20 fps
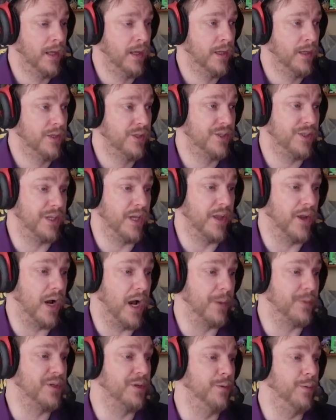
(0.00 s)
So the other
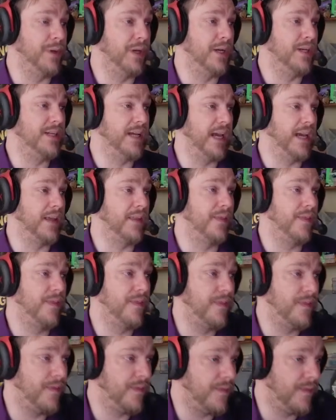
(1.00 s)
option would be to take
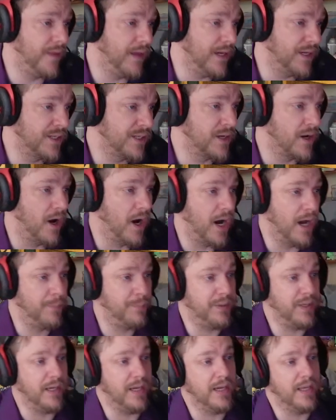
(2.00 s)
this,
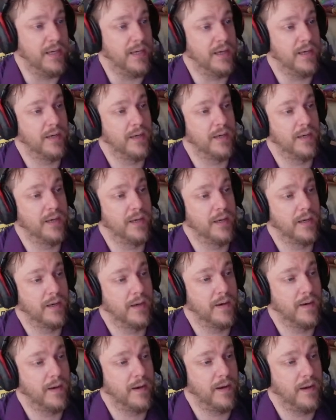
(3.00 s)
copy it,
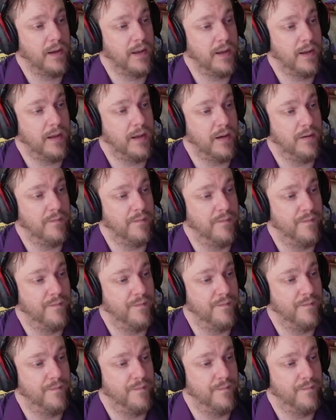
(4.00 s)

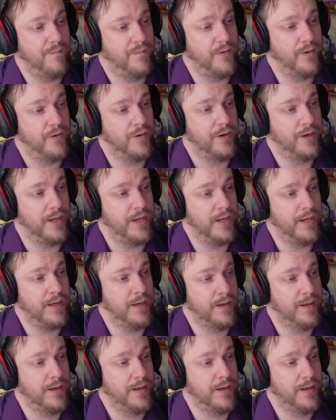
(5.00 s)
invert it,